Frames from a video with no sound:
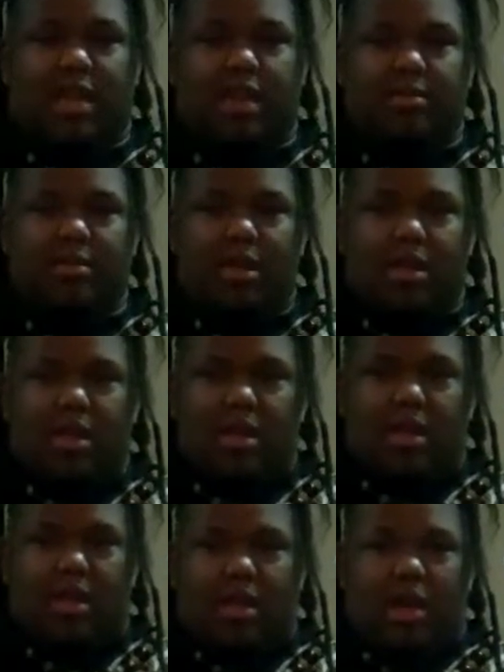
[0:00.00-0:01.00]
like
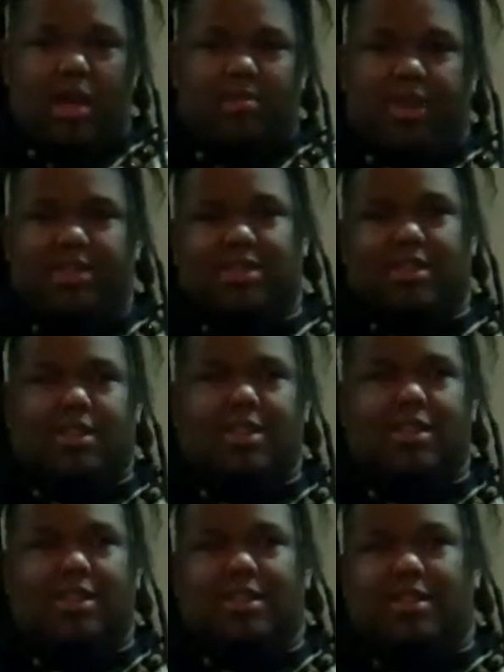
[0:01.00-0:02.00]
I
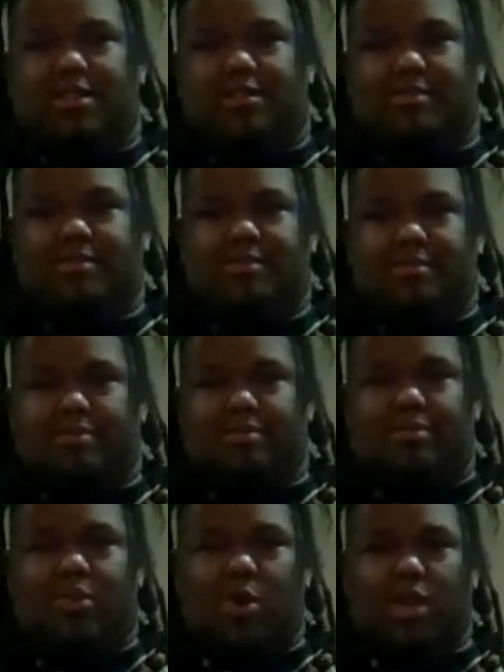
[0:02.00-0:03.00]
basically
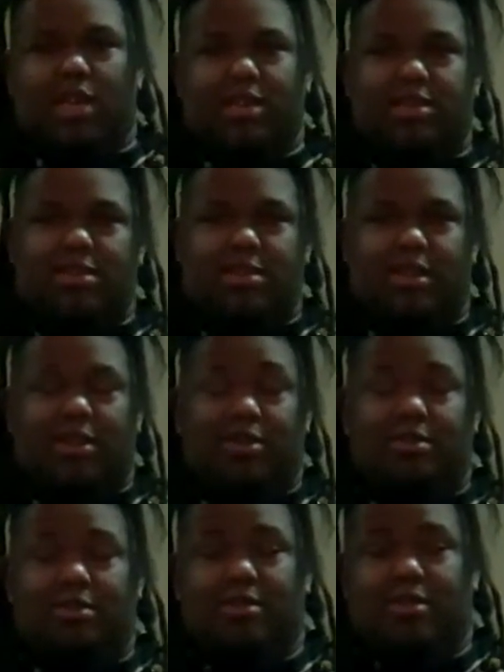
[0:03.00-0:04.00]
more or less, you
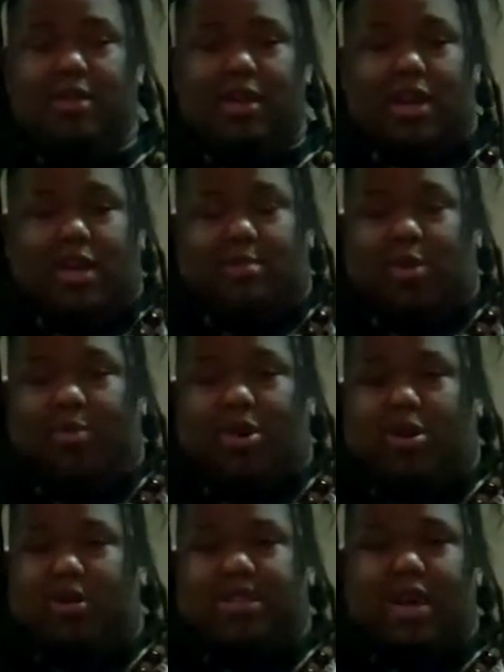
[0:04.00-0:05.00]
know, I'm on
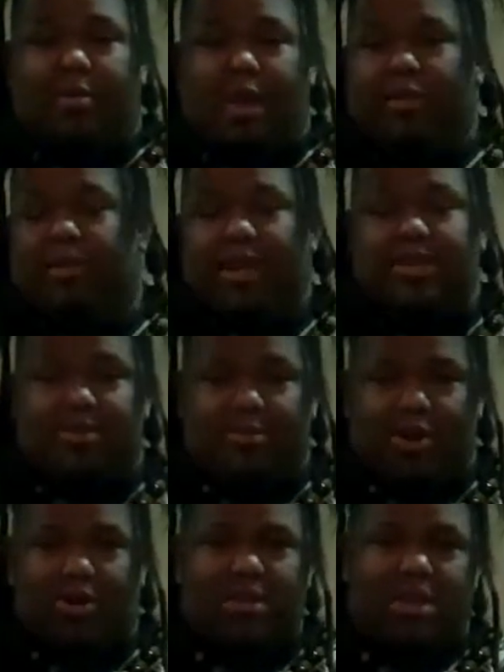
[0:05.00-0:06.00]
borrowed time. Everybody's on
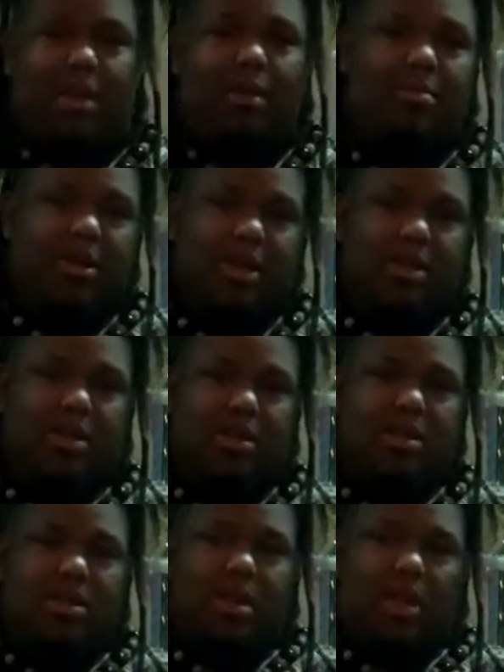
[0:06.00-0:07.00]
borrowed time,
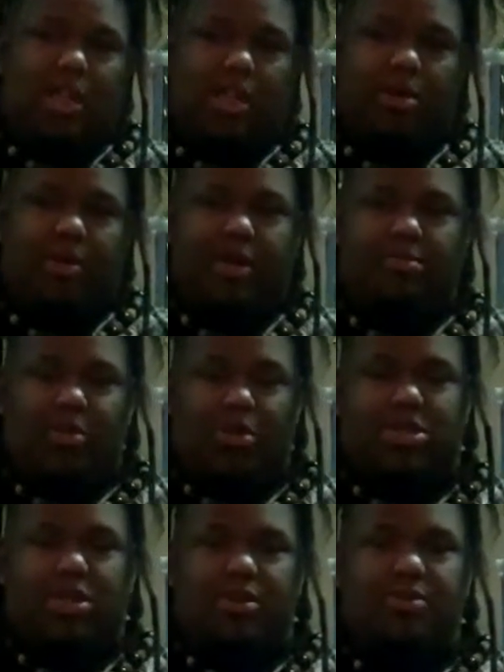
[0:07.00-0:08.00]
but a little bit
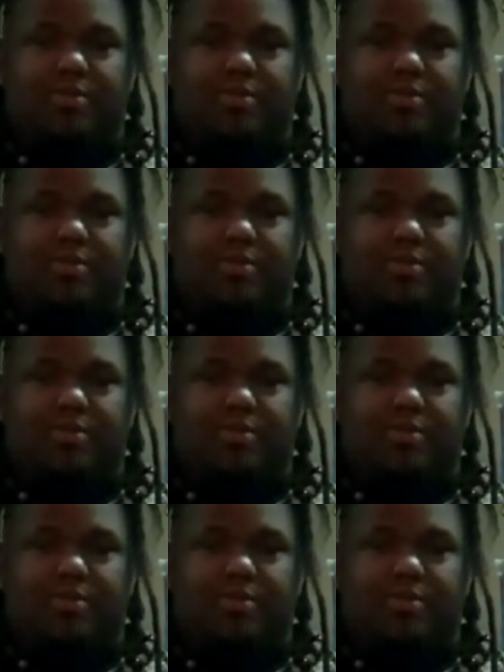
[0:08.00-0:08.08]
more so.